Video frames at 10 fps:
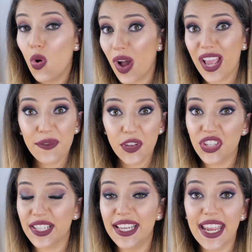Or if you
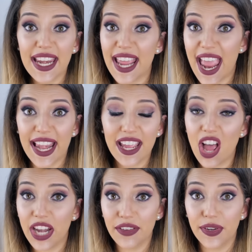just need any
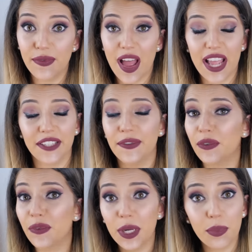kind of advice,
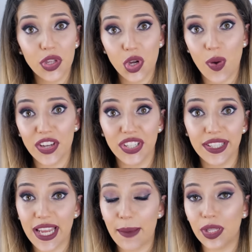feel free to put your
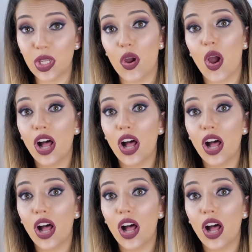questions down below.